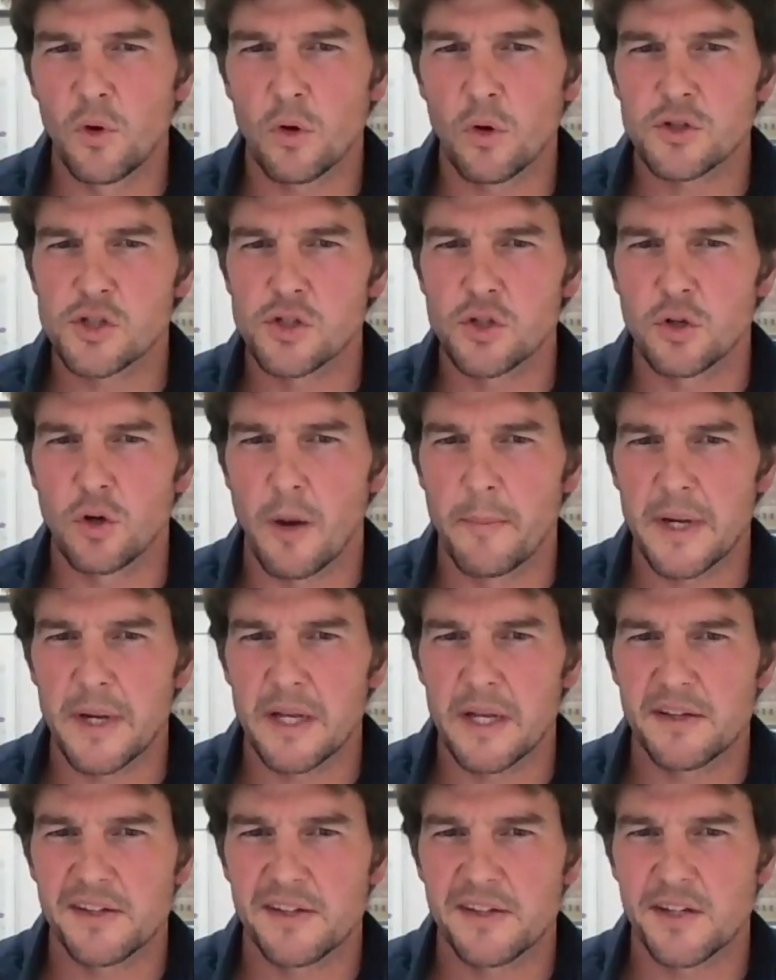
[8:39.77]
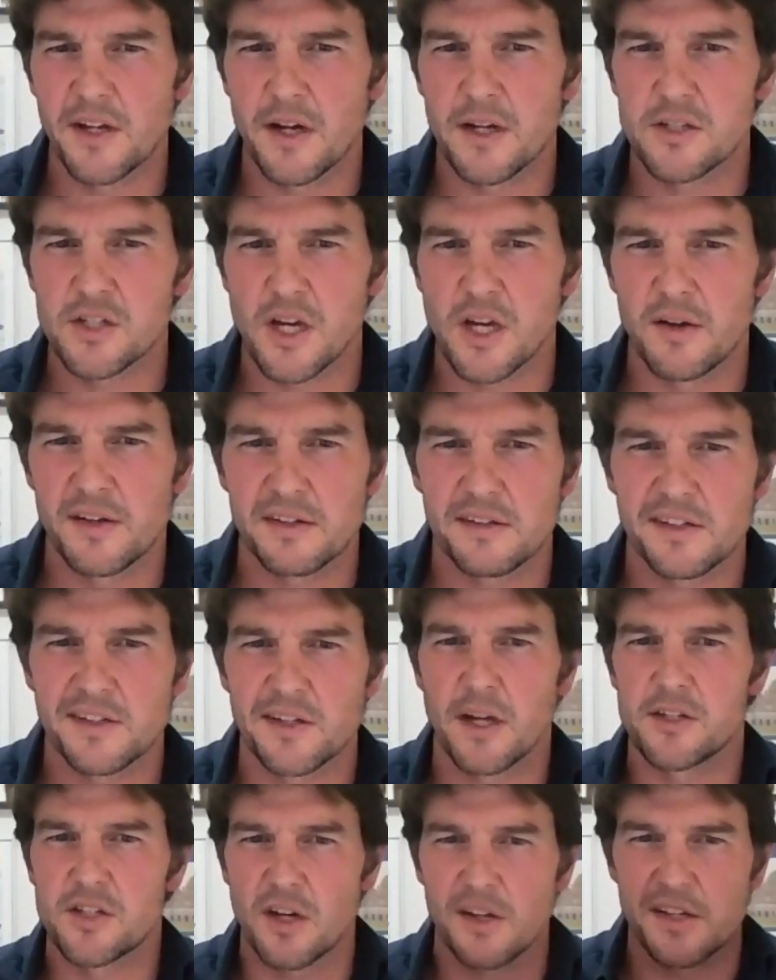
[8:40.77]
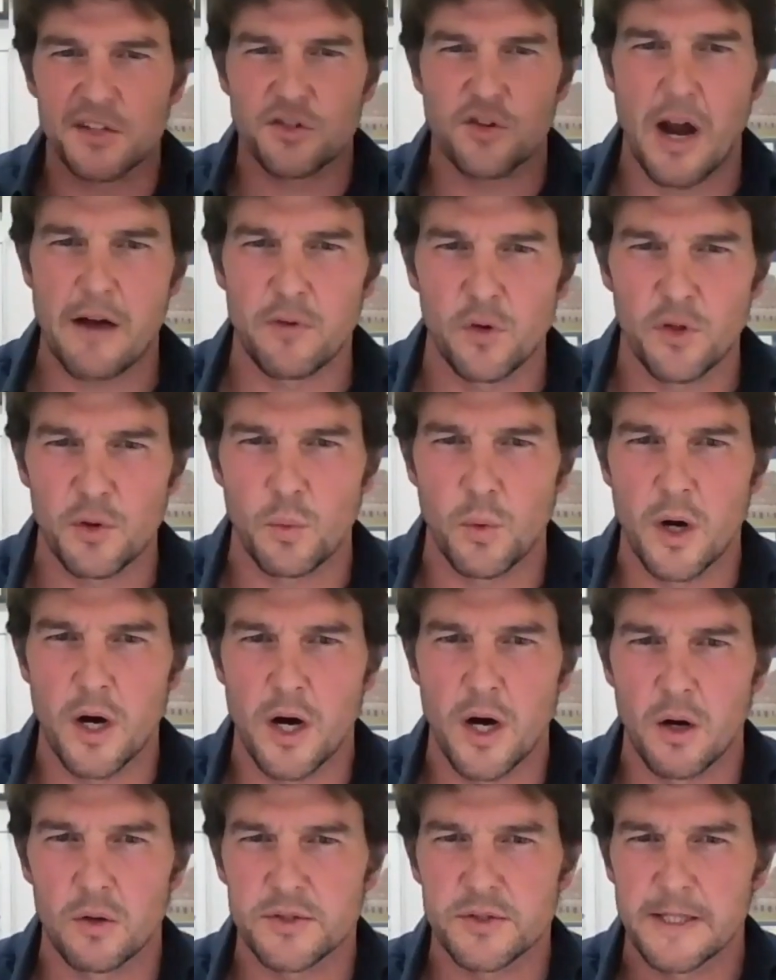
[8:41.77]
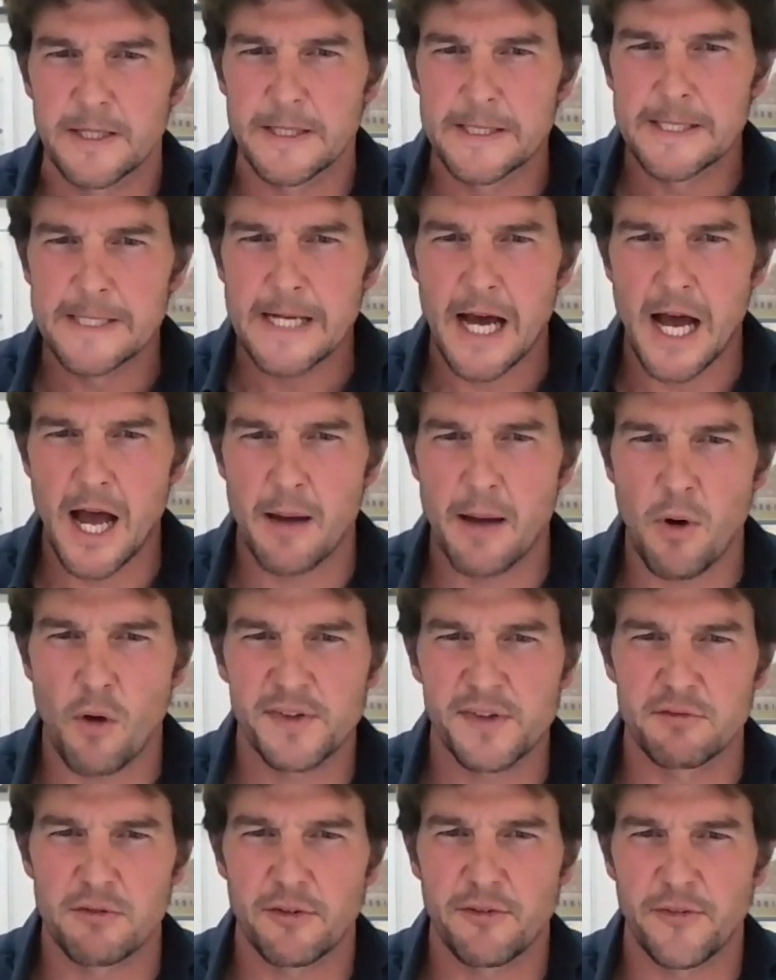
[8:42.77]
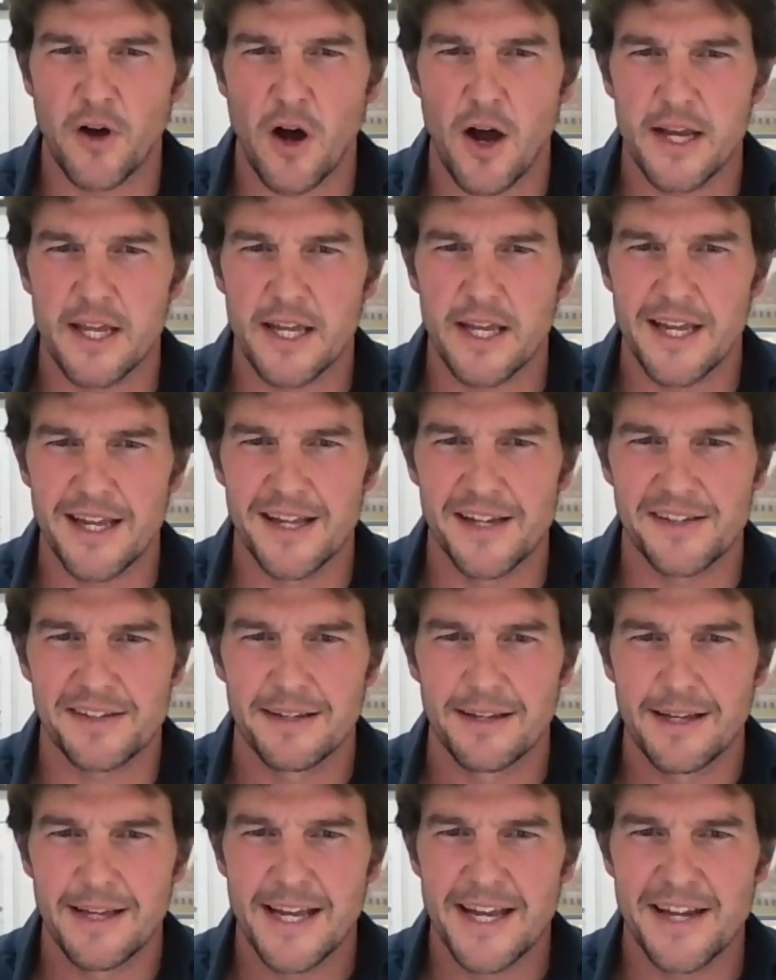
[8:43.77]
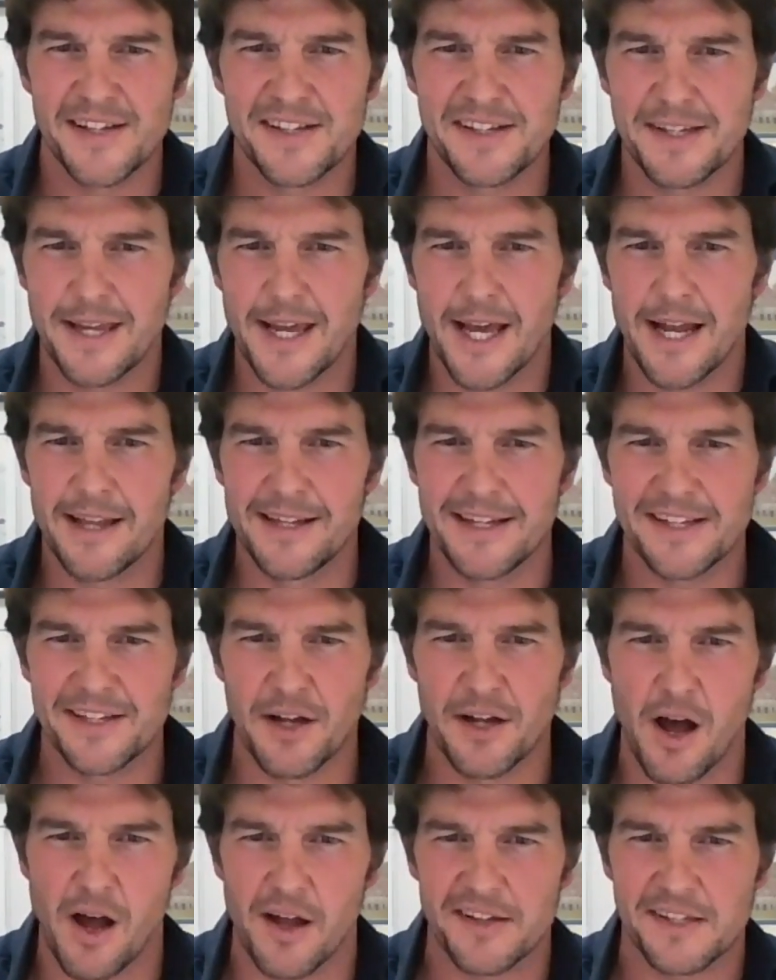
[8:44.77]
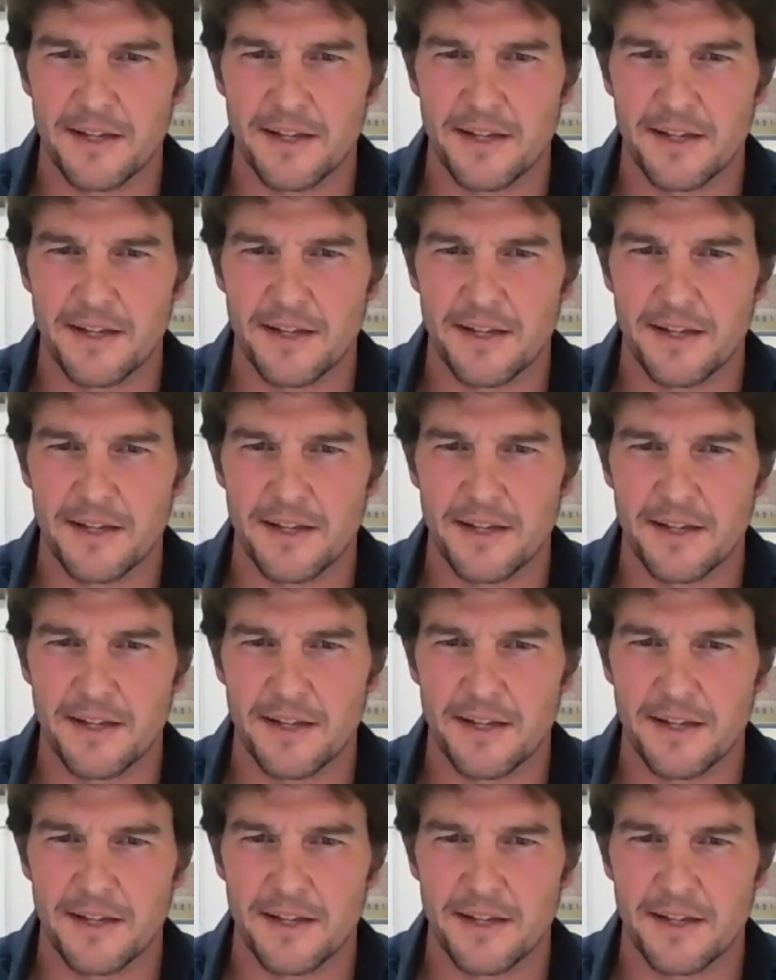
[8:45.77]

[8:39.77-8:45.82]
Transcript: not sure. I mean, Sergio's traveled the world, obviously refining his skill and his art.